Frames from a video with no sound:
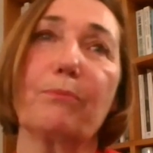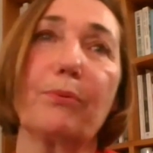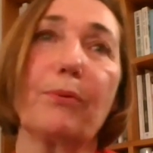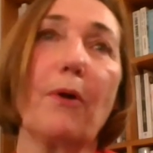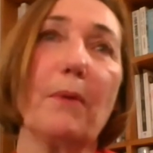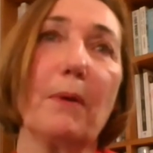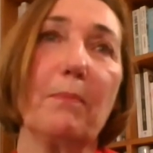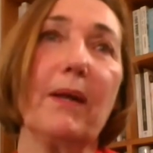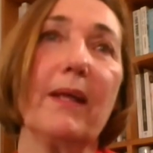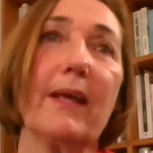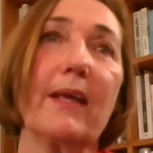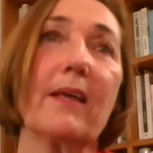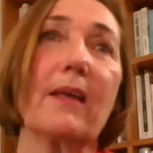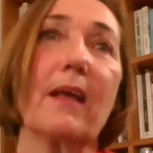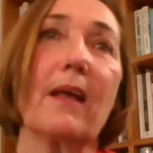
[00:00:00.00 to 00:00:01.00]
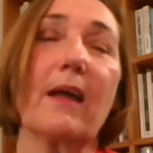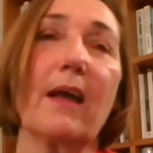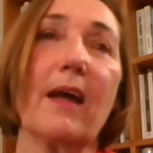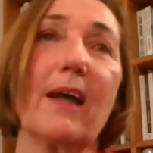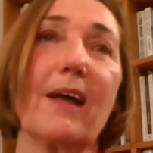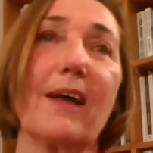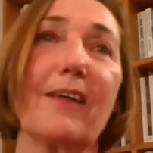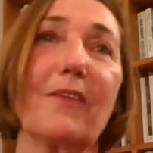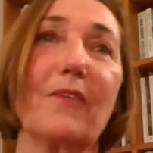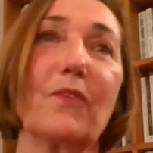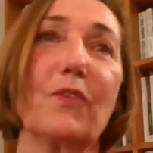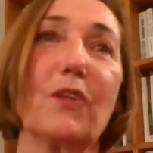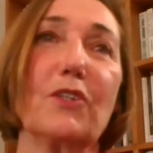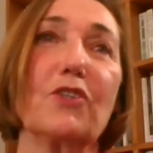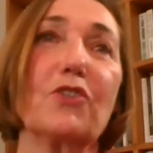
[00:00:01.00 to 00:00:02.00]
probably the
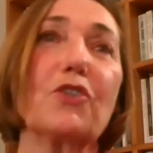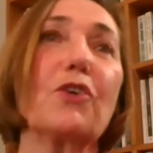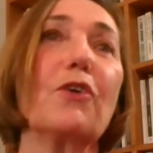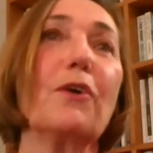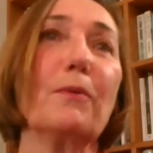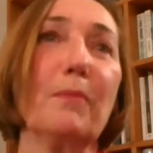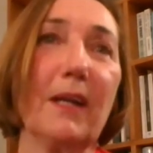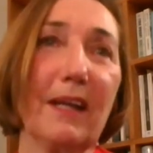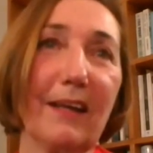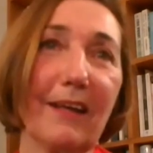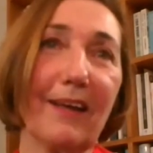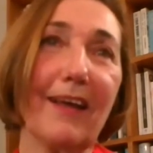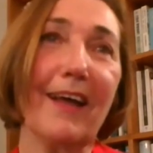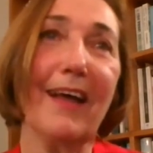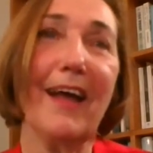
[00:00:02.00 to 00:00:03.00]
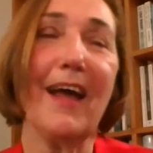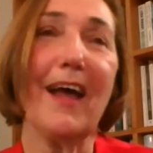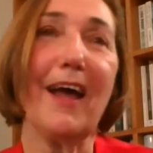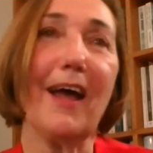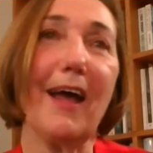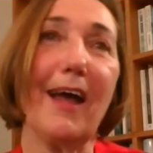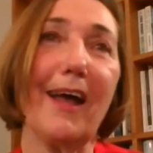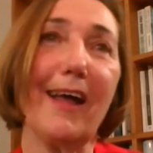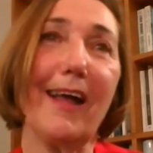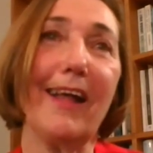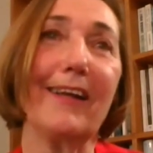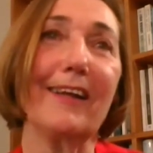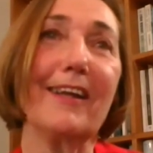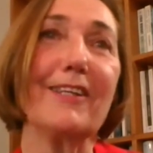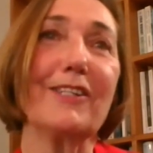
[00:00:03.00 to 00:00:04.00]
determining,
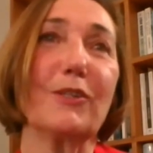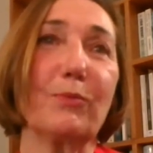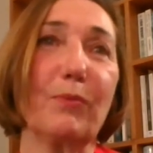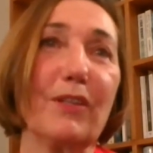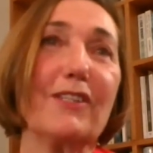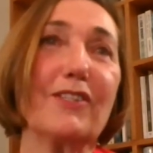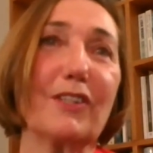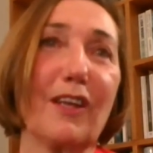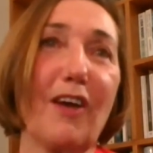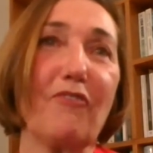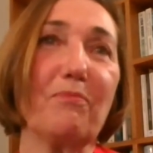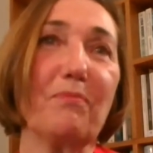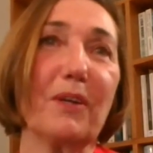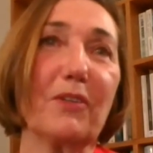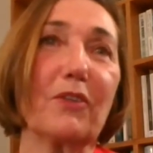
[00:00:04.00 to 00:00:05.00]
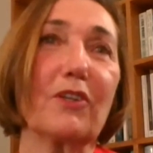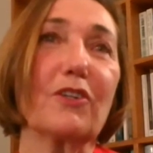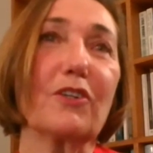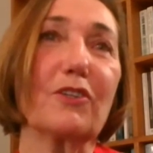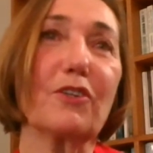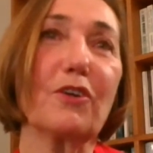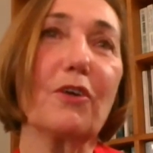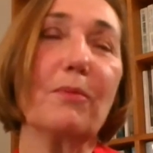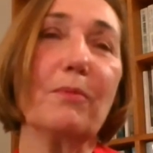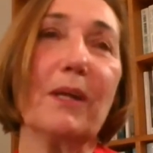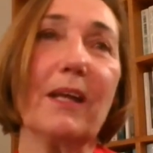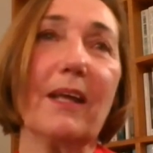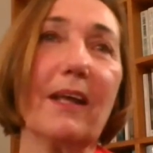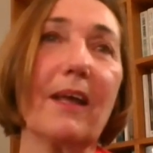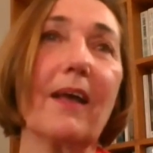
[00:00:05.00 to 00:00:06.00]
at least for this government, the
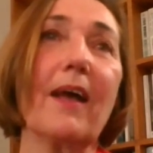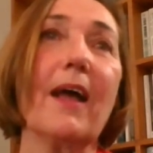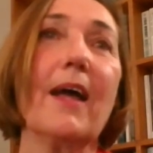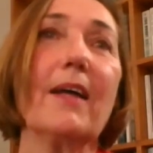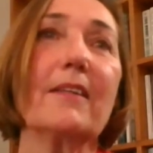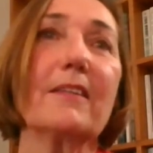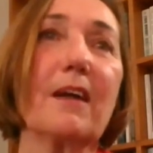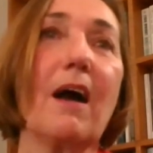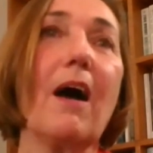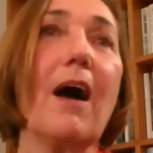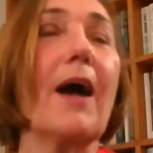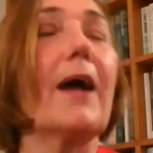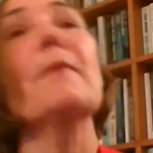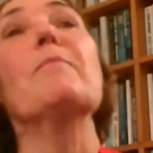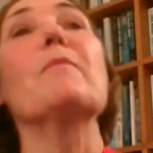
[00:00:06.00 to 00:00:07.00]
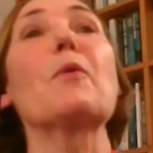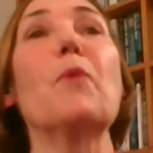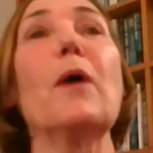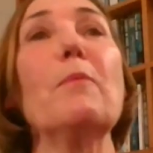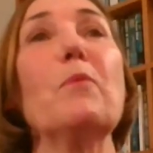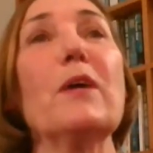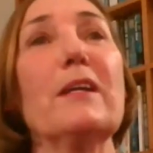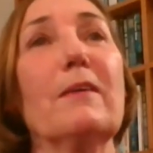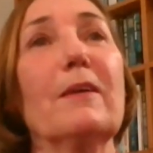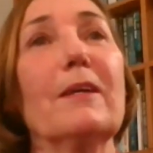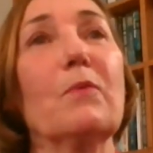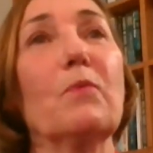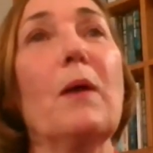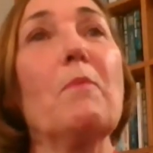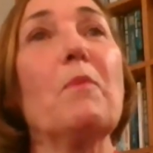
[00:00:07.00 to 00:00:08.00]
determining time when
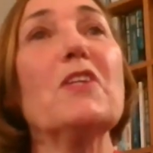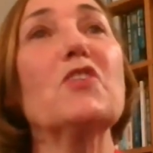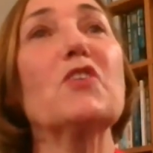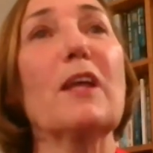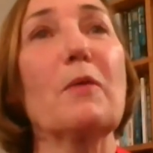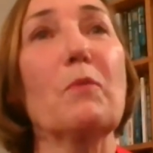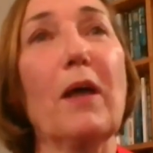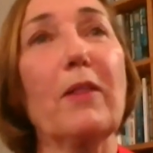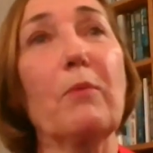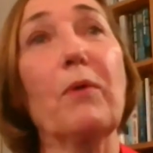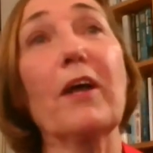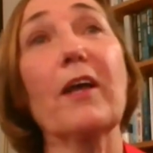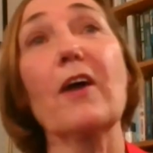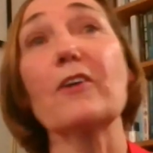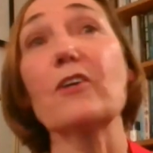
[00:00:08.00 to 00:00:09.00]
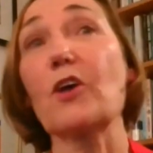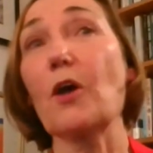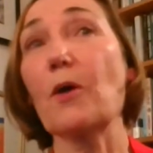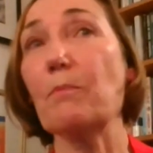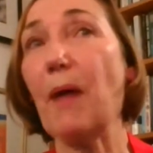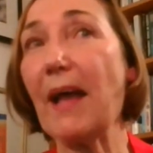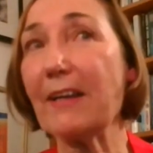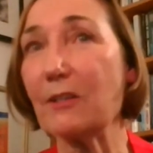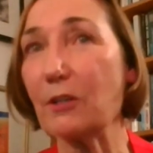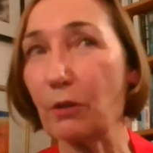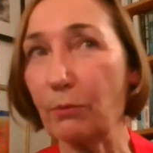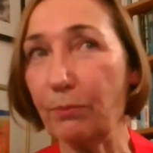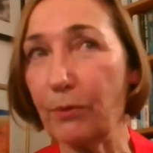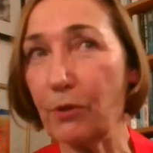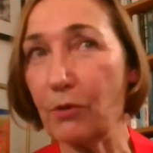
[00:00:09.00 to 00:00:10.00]
we see whether we're going to go back to
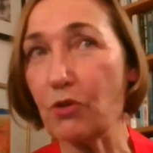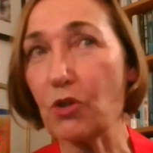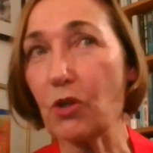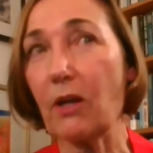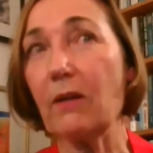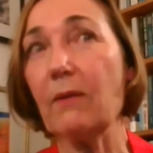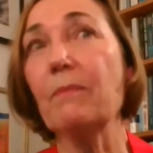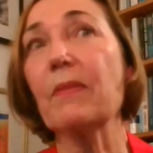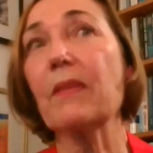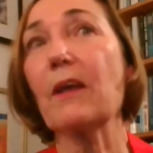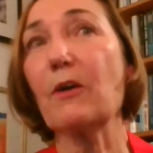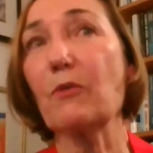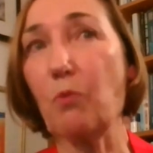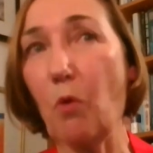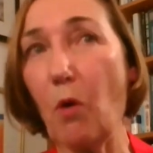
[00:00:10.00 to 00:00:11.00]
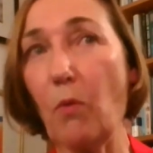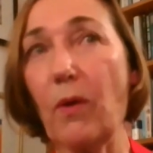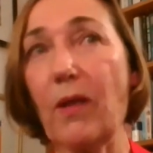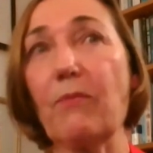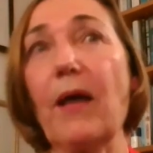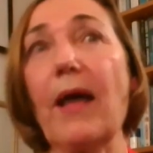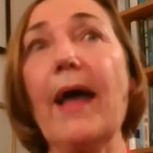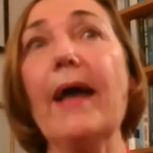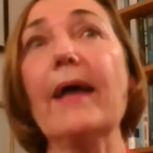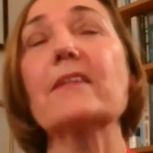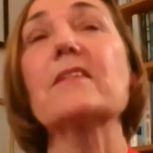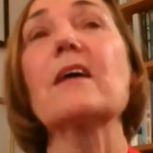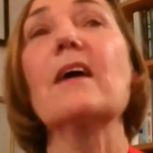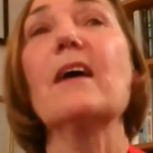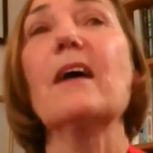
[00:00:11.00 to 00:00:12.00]
the future of what we've
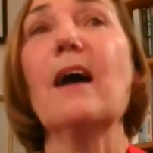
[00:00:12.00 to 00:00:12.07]
had,